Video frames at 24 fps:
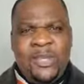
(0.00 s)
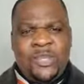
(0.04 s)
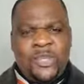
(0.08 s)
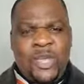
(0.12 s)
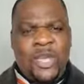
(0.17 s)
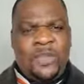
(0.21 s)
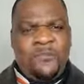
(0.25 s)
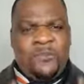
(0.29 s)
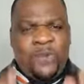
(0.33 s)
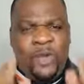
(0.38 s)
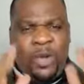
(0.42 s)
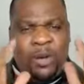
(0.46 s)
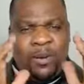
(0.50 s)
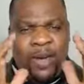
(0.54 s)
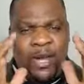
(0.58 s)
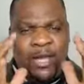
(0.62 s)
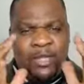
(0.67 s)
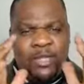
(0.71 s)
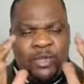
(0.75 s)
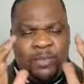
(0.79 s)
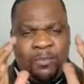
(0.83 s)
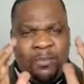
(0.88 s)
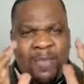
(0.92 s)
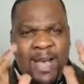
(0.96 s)
So if you're
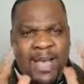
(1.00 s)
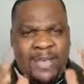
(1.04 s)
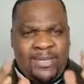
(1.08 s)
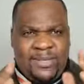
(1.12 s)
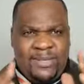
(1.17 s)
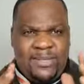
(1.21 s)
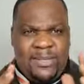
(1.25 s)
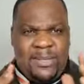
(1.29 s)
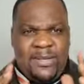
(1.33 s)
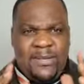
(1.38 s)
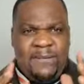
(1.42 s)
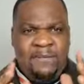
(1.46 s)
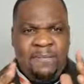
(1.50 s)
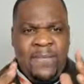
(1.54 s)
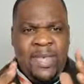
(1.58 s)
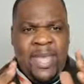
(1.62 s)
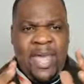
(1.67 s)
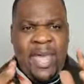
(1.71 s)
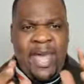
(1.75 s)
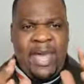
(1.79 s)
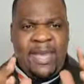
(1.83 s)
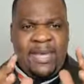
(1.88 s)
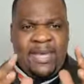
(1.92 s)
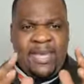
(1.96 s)
going to master
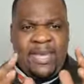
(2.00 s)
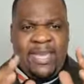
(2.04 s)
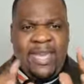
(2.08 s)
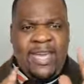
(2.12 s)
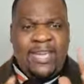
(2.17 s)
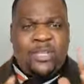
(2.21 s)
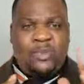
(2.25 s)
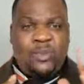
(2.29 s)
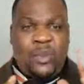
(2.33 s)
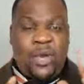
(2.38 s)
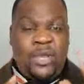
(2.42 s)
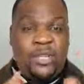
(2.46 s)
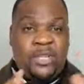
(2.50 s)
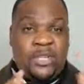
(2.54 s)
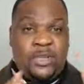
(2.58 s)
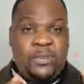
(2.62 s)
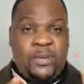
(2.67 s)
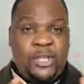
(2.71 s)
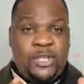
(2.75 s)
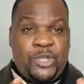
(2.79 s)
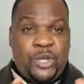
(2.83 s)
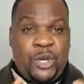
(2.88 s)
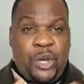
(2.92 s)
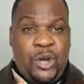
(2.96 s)
and get where you're
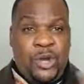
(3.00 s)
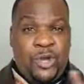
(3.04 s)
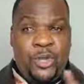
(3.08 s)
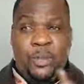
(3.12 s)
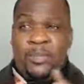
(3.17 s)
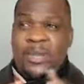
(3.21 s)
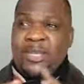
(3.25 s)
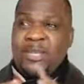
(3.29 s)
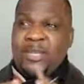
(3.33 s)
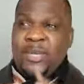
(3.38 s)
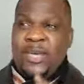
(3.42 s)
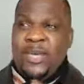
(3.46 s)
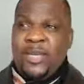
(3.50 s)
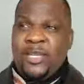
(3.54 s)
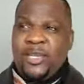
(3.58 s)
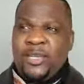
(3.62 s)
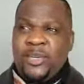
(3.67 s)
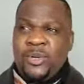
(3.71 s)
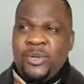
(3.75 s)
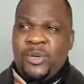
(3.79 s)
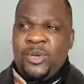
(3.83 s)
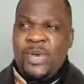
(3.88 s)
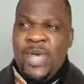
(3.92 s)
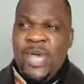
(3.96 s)
supposed to go, you must learn
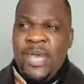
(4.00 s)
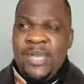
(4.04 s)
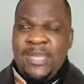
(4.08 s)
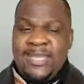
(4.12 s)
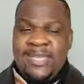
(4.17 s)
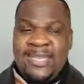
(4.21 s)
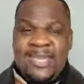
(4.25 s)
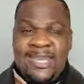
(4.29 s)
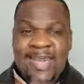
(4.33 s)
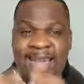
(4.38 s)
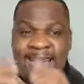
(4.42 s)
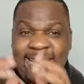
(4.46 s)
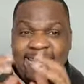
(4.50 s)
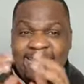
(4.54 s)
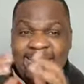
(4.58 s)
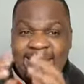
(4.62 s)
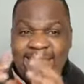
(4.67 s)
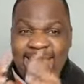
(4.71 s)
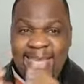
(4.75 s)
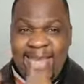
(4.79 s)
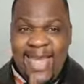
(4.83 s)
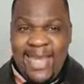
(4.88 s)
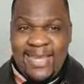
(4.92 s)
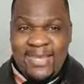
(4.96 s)
to deny
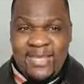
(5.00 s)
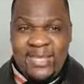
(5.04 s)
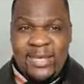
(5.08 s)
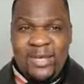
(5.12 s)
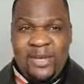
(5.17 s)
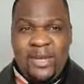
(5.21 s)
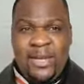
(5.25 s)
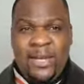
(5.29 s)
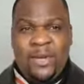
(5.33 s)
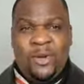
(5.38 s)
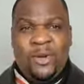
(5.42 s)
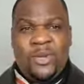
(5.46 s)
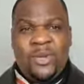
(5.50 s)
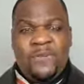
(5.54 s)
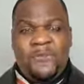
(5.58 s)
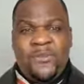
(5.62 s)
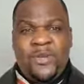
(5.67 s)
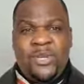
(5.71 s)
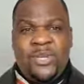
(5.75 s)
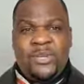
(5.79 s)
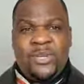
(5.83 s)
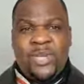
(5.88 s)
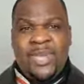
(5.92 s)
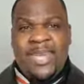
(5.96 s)
the lesser in order
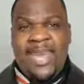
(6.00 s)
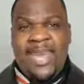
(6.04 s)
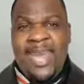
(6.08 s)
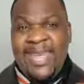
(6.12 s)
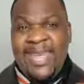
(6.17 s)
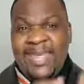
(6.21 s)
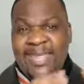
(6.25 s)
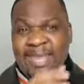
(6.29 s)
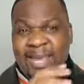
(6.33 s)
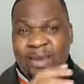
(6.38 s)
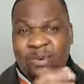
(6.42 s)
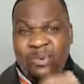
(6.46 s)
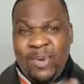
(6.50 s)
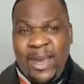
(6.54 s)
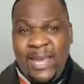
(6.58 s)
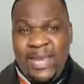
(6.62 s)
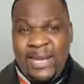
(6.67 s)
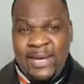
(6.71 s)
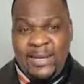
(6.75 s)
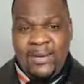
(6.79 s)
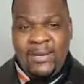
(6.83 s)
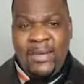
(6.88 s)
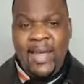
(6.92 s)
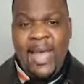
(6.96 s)
for you to gain the
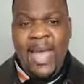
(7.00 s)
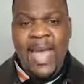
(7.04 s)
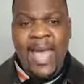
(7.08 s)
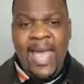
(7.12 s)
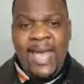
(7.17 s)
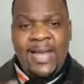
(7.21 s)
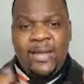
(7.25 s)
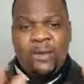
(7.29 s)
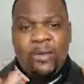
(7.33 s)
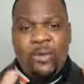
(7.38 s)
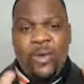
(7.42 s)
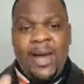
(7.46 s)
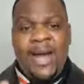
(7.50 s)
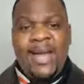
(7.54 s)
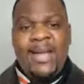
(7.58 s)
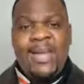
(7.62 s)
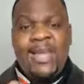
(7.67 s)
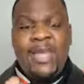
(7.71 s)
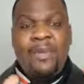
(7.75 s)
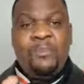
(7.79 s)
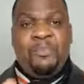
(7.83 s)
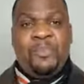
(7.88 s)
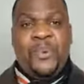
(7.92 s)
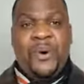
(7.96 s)
greater. And
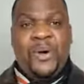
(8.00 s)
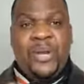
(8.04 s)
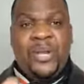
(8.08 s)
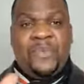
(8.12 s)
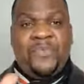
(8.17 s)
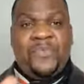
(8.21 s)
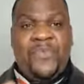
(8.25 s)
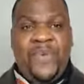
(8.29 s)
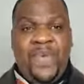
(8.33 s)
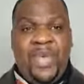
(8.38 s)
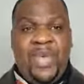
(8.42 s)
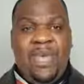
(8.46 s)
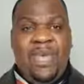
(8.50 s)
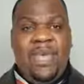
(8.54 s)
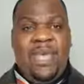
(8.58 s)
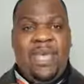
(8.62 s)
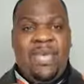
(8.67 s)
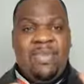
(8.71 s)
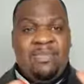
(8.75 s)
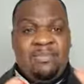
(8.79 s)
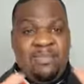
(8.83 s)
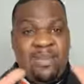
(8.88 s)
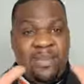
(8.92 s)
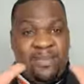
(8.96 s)
one important thing
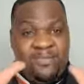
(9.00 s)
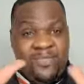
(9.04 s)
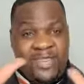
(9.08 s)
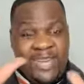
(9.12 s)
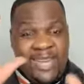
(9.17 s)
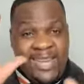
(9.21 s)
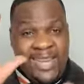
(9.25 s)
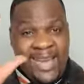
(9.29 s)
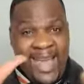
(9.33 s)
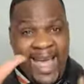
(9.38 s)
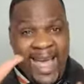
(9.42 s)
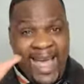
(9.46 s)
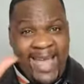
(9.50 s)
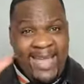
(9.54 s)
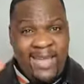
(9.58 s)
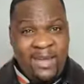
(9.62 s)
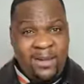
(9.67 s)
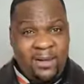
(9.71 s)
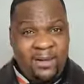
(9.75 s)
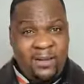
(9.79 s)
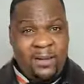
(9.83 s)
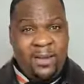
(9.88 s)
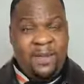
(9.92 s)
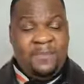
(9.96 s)
in the
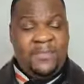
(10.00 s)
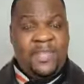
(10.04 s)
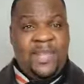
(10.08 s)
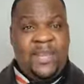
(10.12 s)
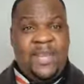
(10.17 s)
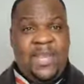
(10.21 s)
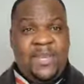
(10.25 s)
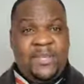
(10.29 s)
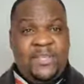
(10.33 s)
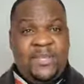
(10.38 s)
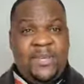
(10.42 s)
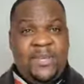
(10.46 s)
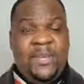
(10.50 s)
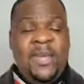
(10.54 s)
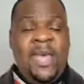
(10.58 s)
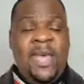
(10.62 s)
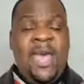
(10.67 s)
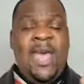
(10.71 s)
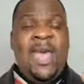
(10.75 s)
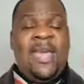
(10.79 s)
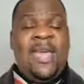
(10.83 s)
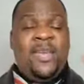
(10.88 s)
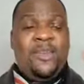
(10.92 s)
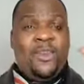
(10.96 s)
denial of the lesser
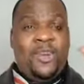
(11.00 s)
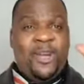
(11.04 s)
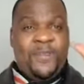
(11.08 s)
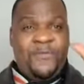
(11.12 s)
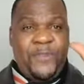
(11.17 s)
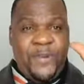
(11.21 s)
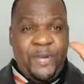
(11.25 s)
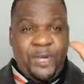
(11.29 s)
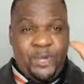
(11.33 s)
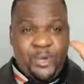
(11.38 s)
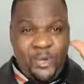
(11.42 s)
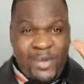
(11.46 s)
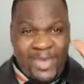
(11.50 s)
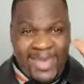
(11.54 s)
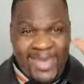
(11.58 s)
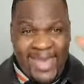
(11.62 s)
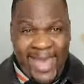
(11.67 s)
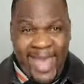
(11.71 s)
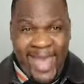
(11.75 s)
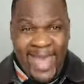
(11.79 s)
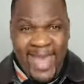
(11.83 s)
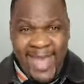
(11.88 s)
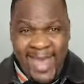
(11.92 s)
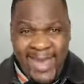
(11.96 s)
in order for you to
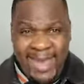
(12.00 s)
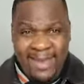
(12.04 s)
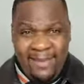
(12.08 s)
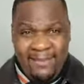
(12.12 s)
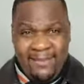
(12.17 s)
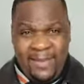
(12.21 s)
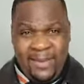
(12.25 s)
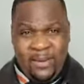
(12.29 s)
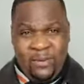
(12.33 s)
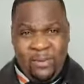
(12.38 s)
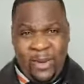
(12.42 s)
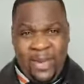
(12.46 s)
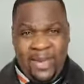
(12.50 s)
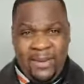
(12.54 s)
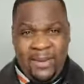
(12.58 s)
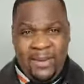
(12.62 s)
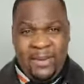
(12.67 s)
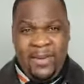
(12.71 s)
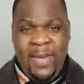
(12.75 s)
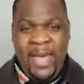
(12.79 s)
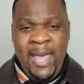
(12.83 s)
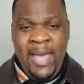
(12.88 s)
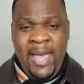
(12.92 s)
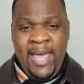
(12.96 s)
gain the
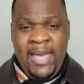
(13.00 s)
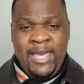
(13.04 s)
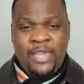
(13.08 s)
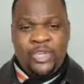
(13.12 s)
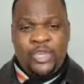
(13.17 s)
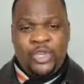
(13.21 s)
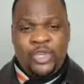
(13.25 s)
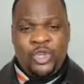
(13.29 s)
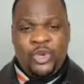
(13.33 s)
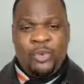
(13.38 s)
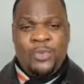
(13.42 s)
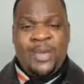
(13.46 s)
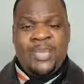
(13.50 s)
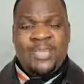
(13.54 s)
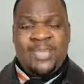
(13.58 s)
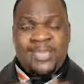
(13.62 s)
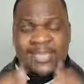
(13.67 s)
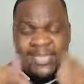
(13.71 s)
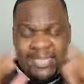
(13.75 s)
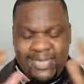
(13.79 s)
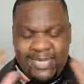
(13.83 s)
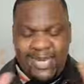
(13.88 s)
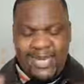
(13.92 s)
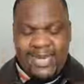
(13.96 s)
greater is you must
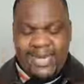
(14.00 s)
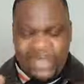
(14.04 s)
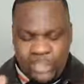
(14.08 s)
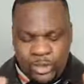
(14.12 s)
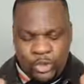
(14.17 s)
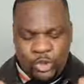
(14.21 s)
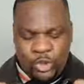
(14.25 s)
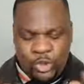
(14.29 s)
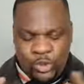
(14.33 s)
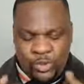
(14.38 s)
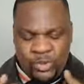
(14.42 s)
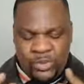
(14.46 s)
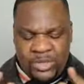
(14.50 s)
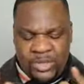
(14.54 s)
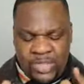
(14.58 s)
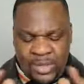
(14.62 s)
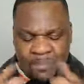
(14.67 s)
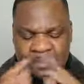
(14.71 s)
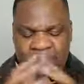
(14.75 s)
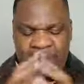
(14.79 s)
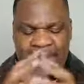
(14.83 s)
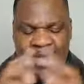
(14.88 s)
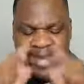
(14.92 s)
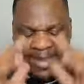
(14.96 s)
stick to
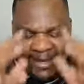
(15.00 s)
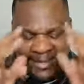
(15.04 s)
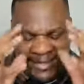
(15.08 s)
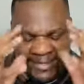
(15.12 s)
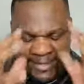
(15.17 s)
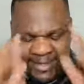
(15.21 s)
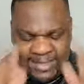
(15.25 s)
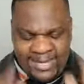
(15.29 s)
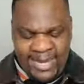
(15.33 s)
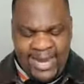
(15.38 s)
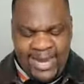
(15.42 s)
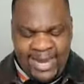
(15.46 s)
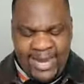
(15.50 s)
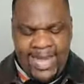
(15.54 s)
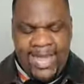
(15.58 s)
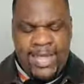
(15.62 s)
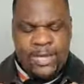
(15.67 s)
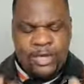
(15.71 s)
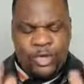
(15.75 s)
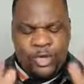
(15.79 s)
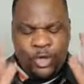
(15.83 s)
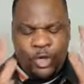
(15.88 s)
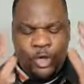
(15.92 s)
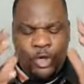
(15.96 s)
the plan. Stick
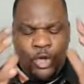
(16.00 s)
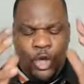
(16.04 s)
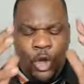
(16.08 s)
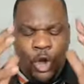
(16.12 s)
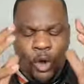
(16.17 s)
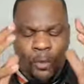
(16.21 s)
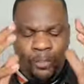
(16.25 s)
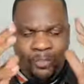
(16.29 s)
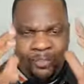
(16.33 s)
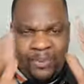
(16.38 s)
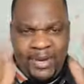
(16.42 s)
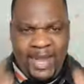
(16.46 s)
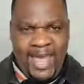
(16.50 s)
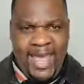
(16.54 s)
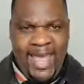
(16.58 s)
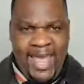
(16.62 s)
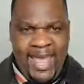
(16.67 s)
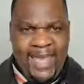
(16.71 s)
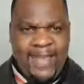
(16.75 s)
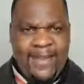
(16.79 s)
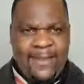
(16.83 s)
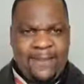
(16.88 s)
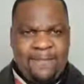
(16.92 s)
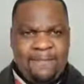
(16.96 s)
to your
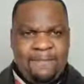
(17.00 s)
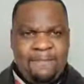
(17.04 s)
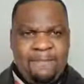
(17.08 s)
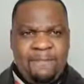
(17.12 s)
plan.